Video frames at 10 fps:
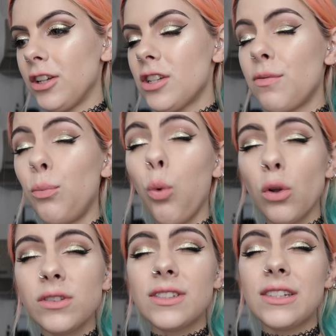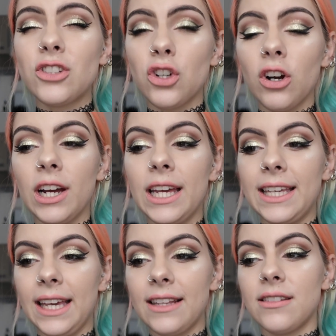I just want to try
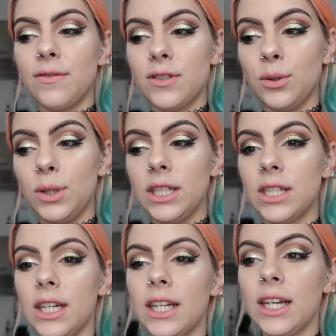and get stuff sorted